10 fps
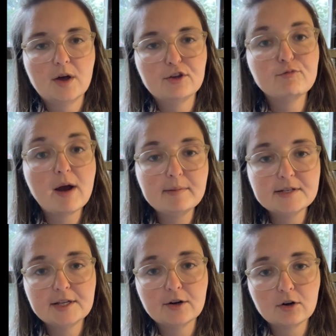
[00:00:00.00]
You've probably
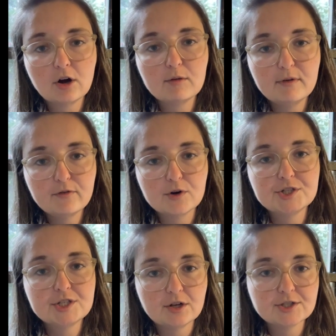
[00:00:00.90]
seen her art before.
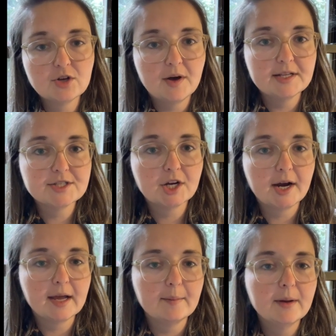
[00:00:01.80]
She's also on
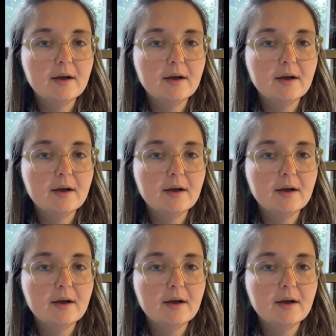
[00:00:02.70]
Instagram.